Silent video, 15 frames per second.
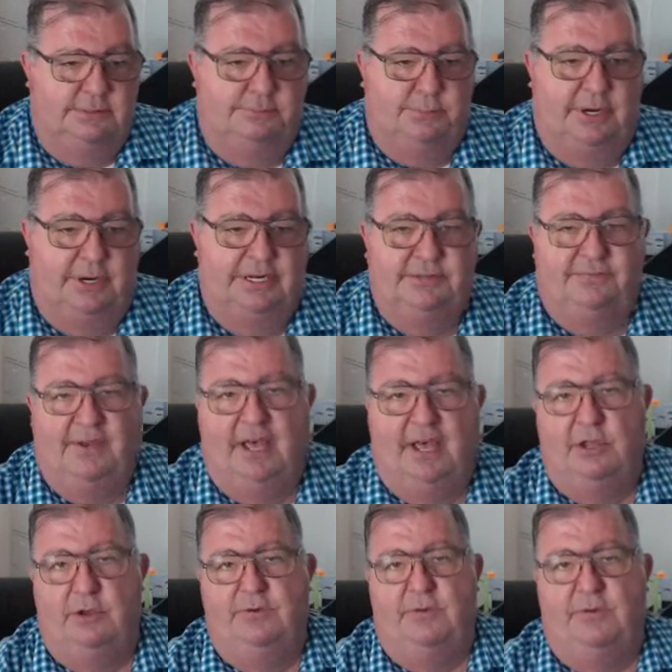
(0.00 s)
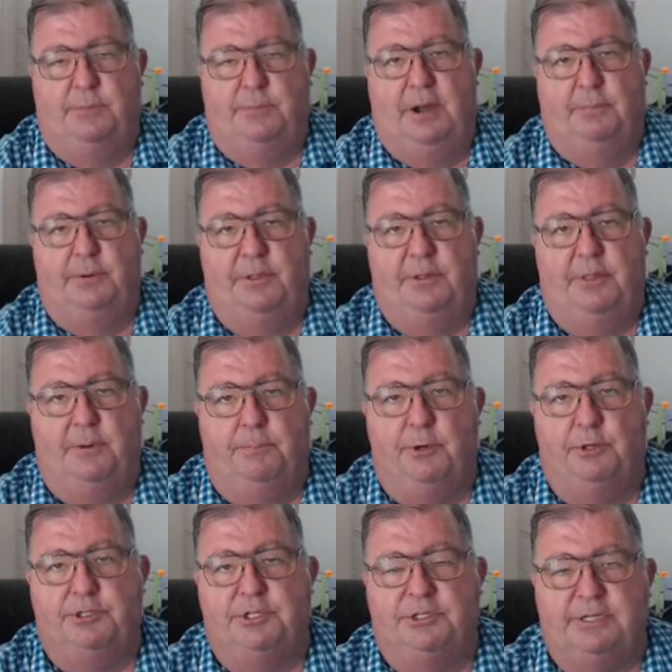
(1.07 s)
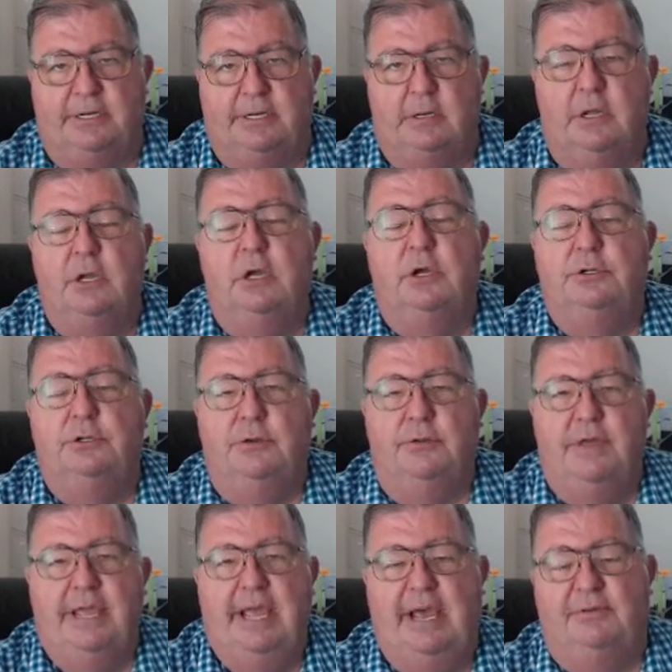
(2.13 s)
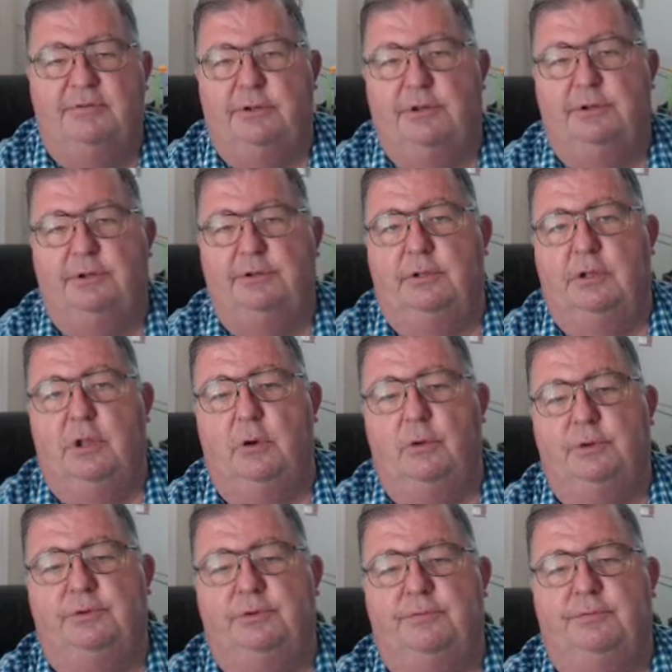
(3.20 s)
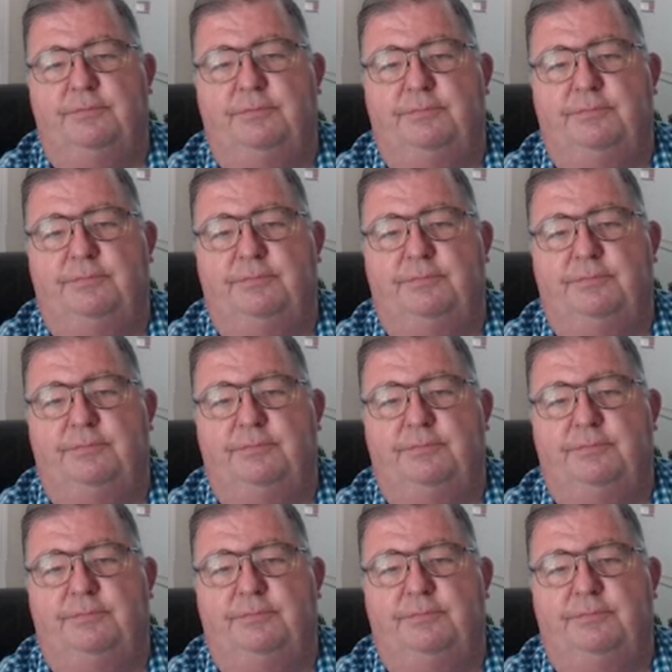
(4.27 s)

appraised value of the property they're purchasing? Do they have a good loan to